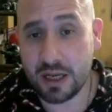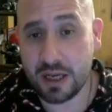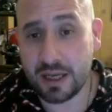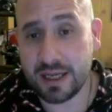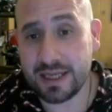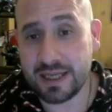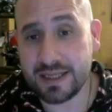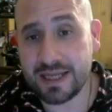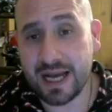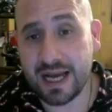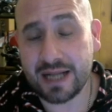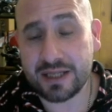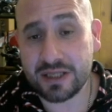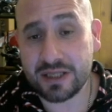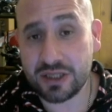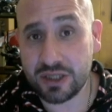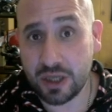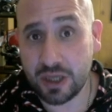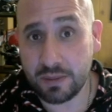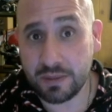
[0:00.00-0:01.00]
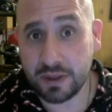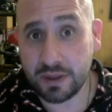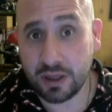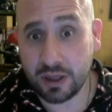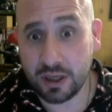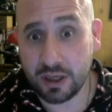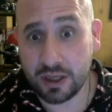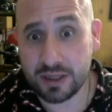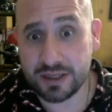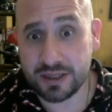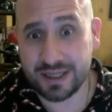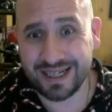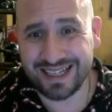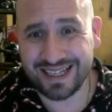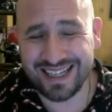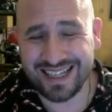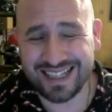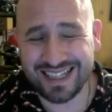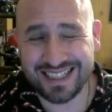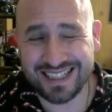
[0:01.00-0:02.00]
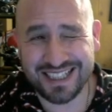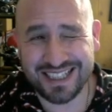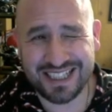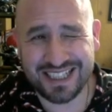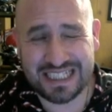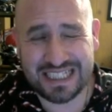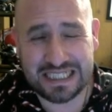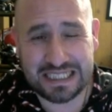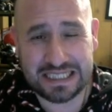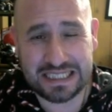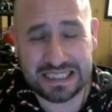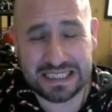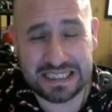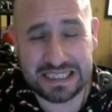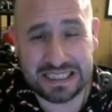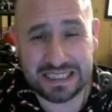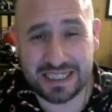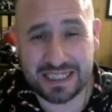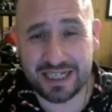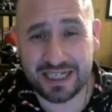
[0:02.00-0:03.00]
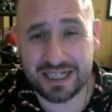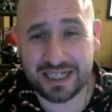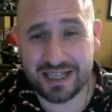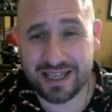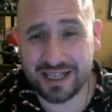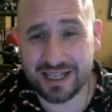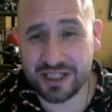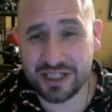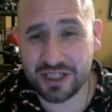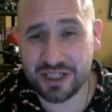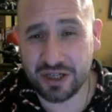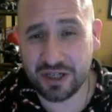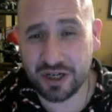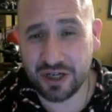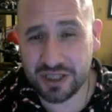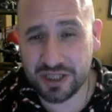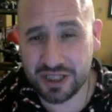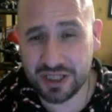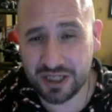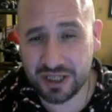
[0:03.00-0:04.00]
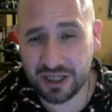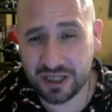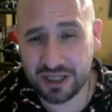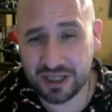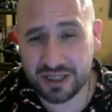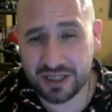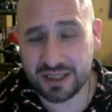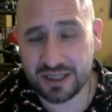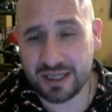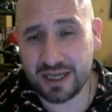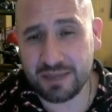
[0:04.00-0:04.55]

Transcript: He's got some cards, like I think it's Charged a Card,